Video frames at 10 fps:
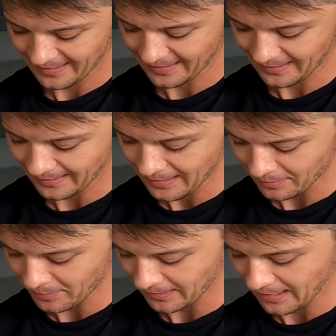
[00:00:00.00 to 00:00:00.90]
a little
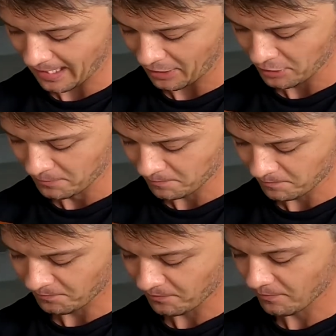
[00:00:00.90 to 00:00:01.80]
bit lighter
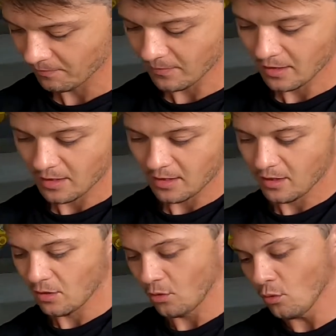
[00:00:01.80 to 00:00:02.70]

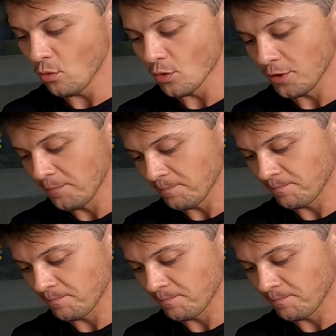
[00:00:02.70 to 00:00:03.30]
or